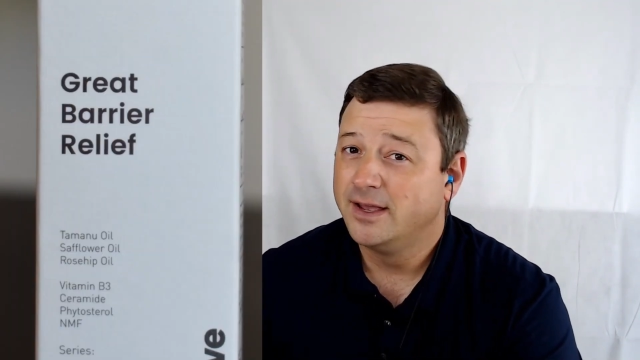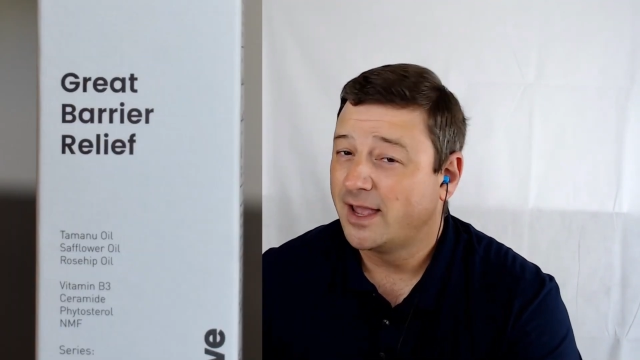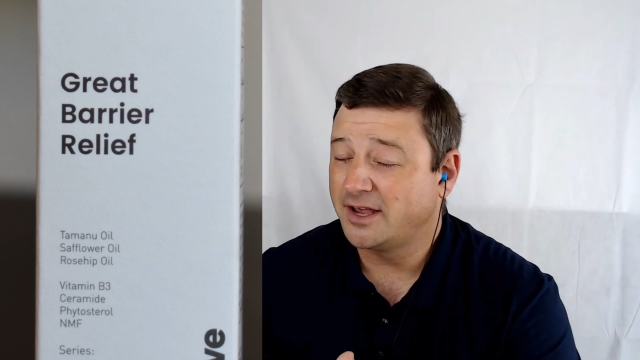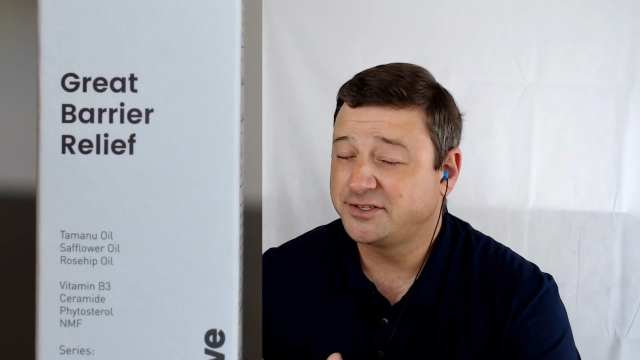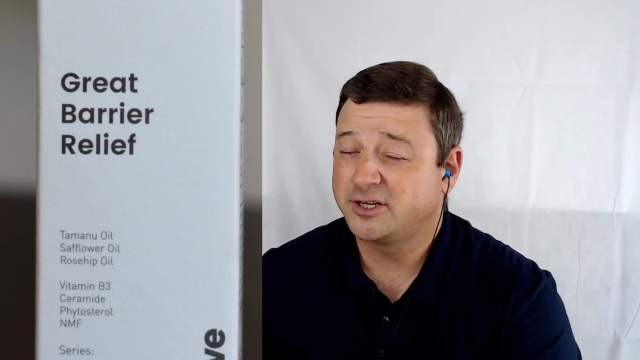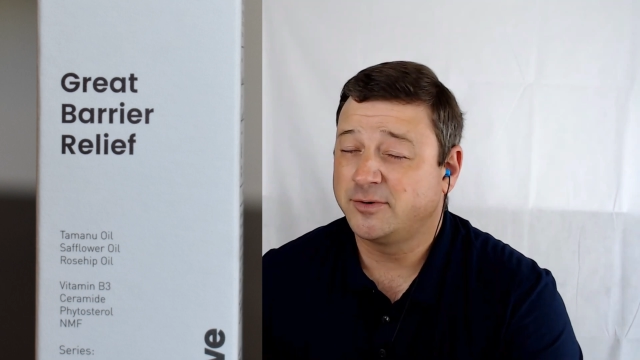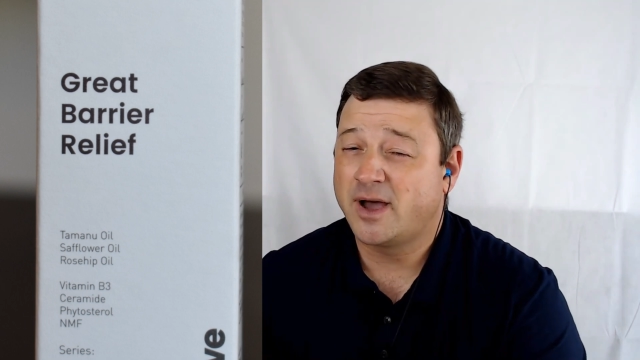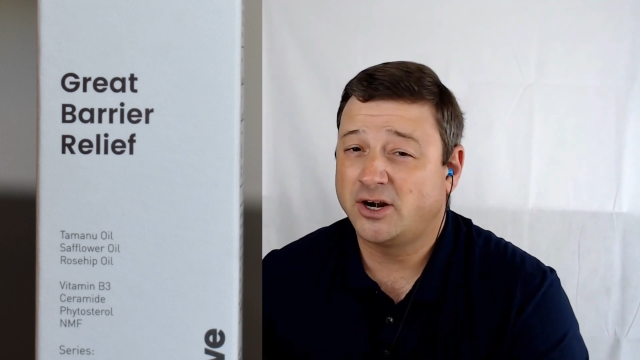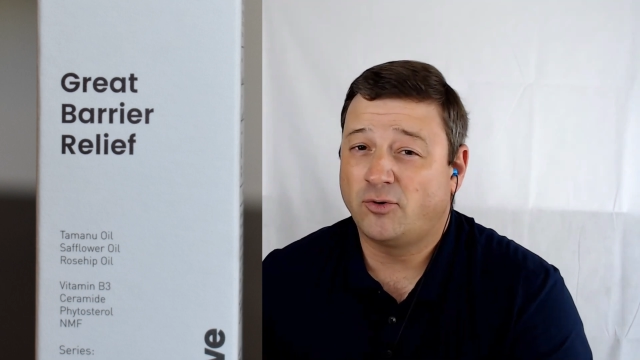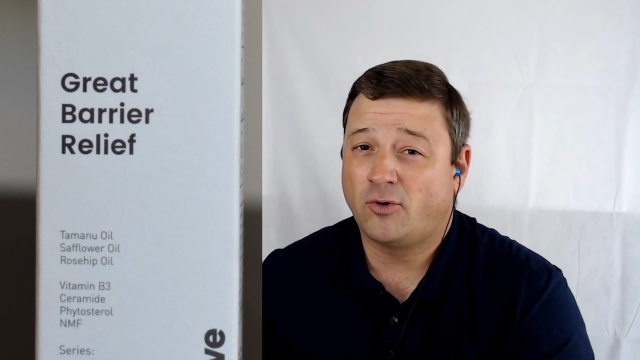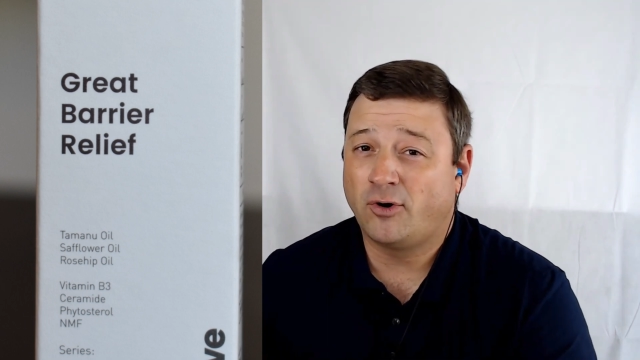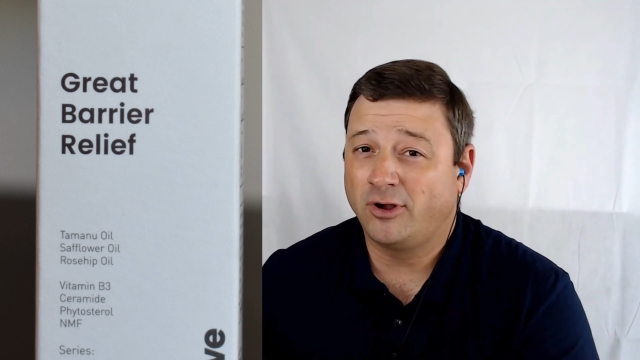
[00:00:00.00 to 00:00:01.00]
has
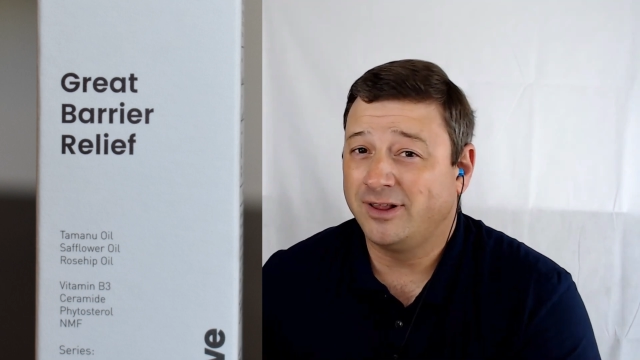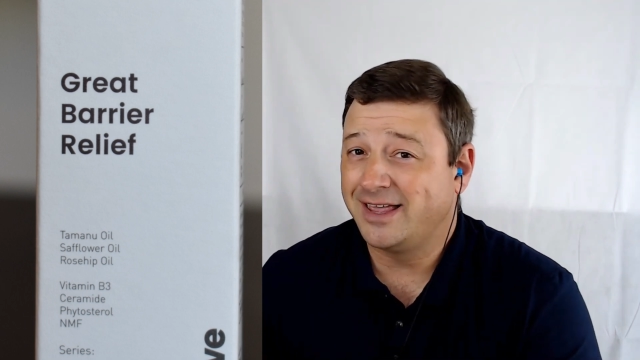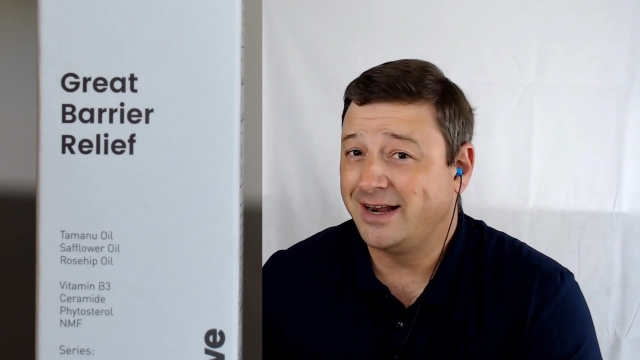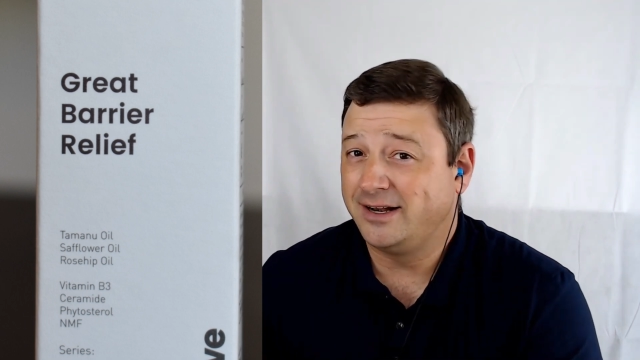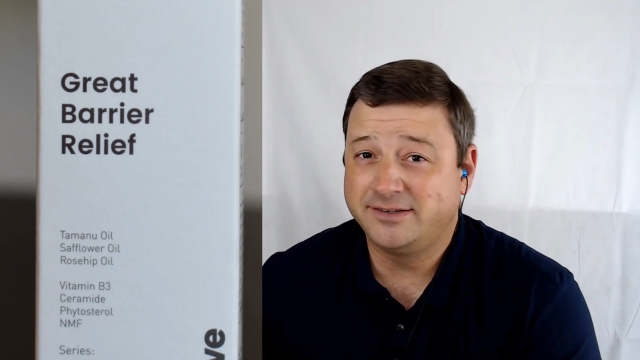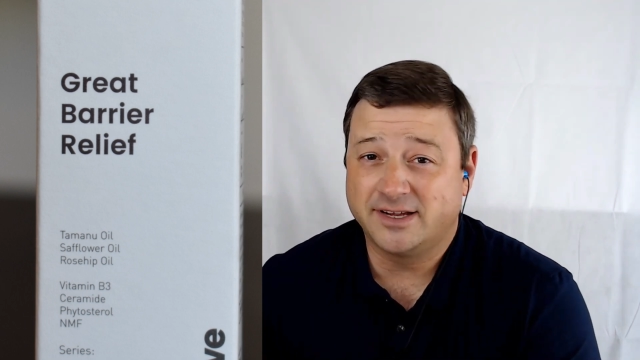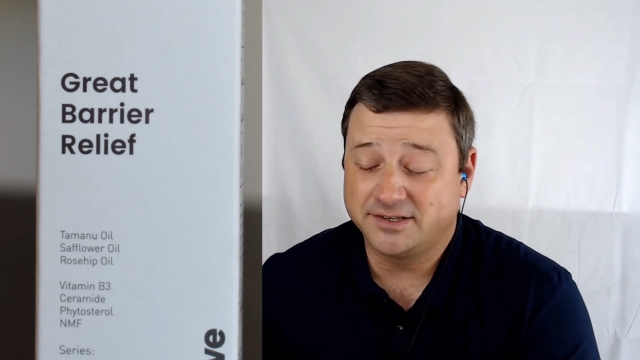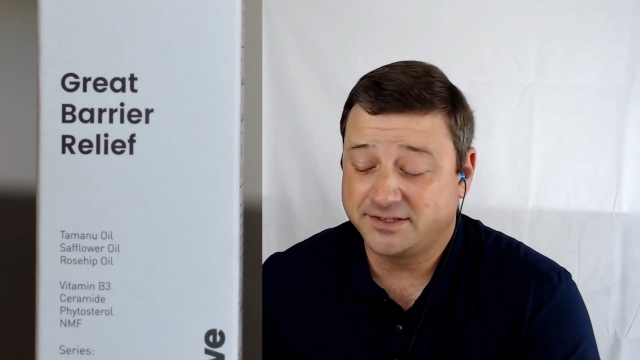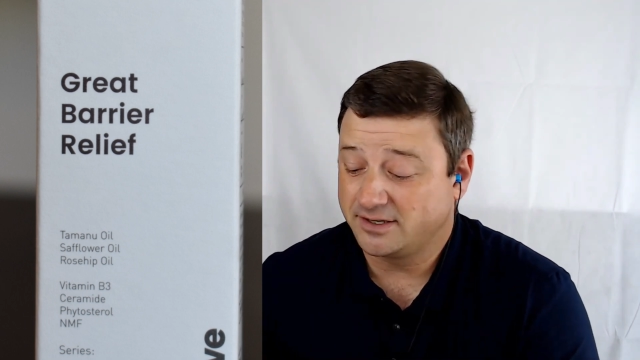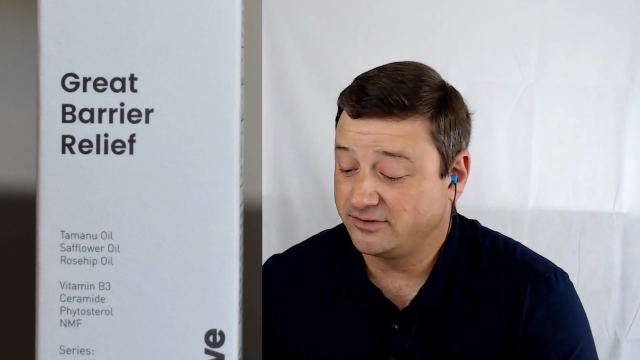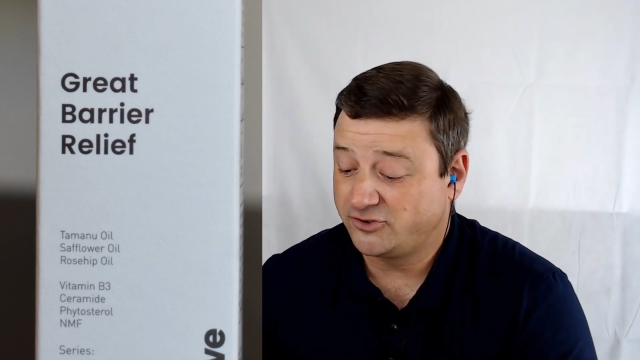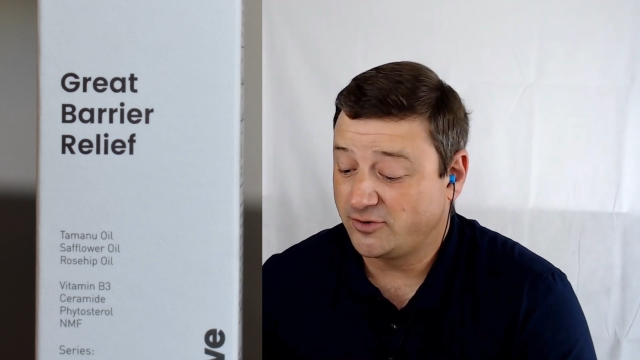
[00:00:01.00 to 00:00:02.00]
tamanu oil, and it does
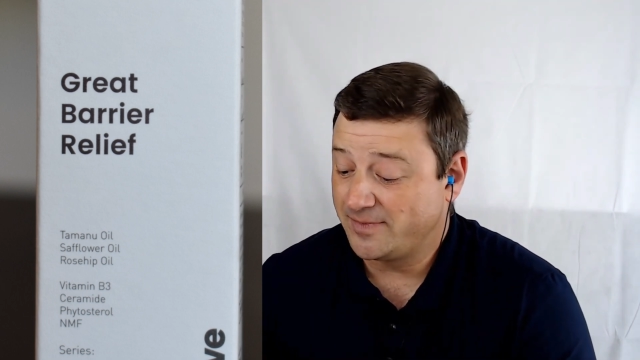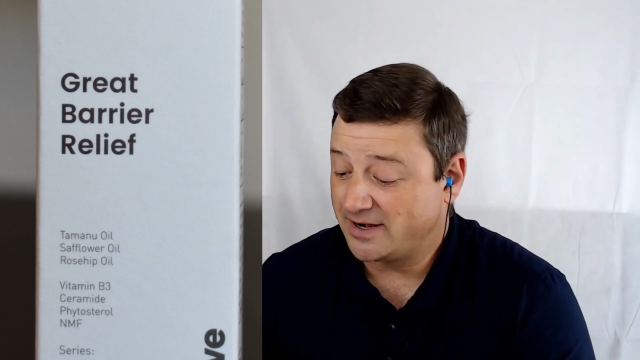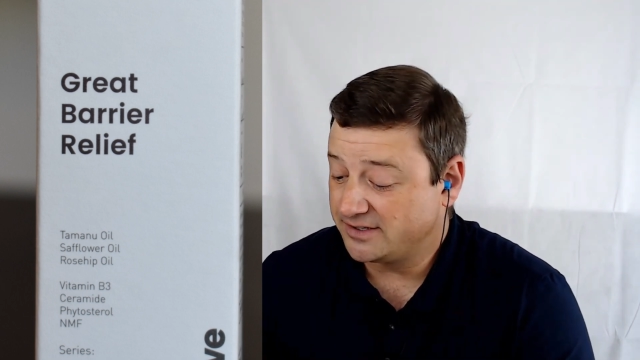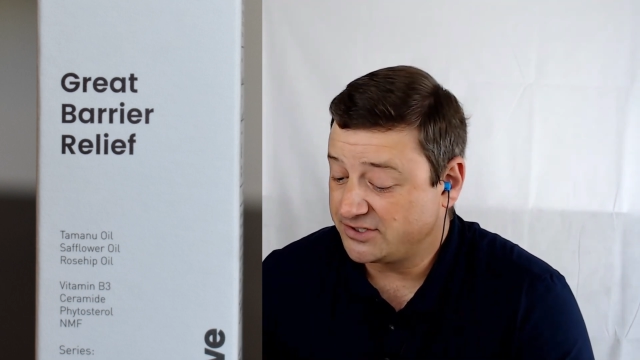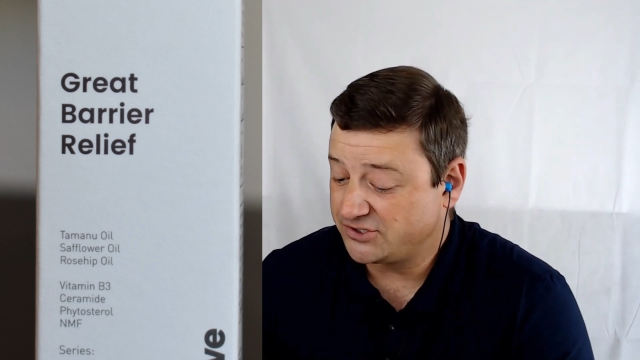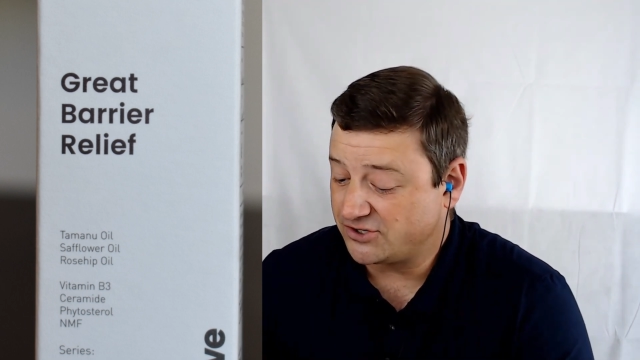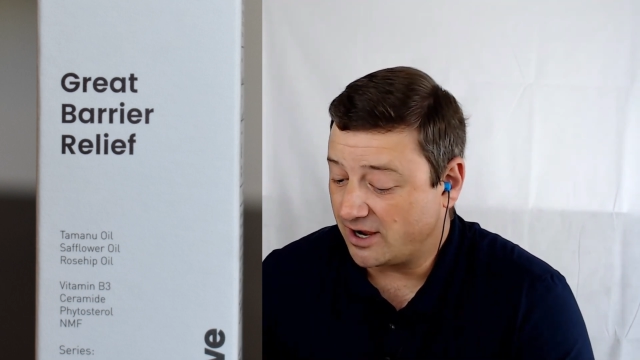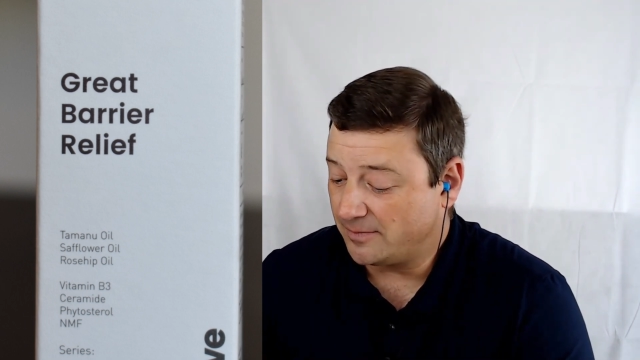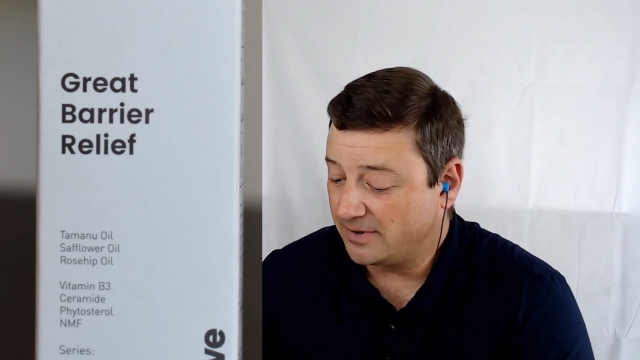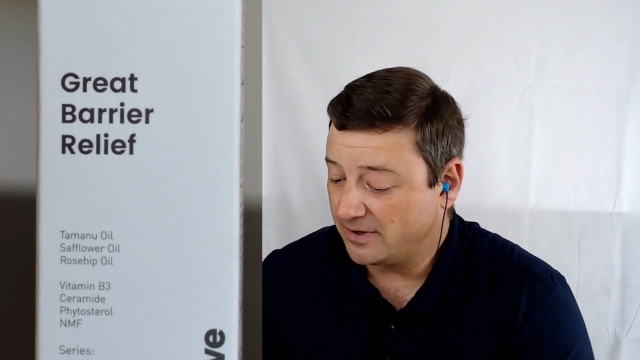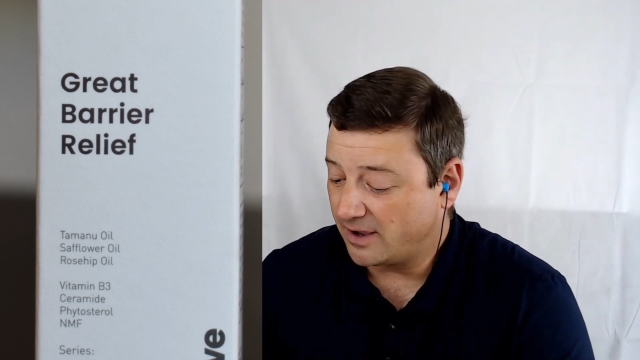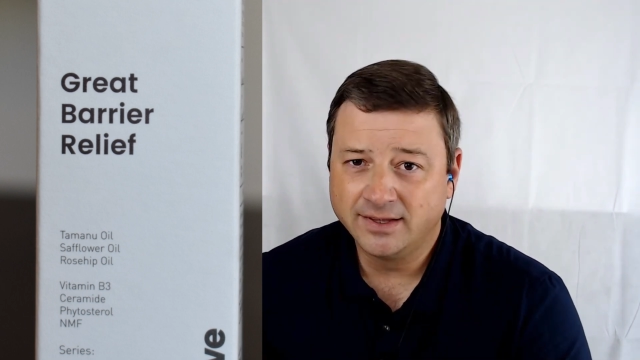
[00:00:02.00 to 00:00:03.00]
a tremendous
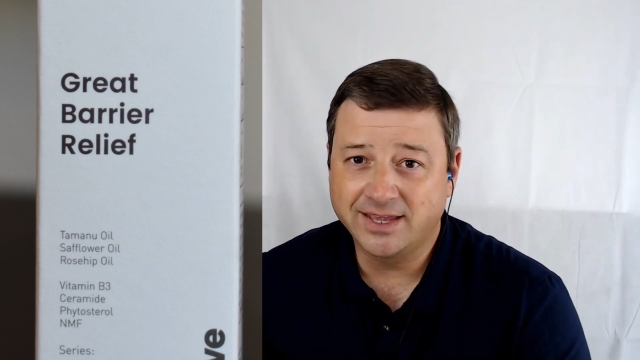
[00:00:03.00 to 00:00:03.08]
job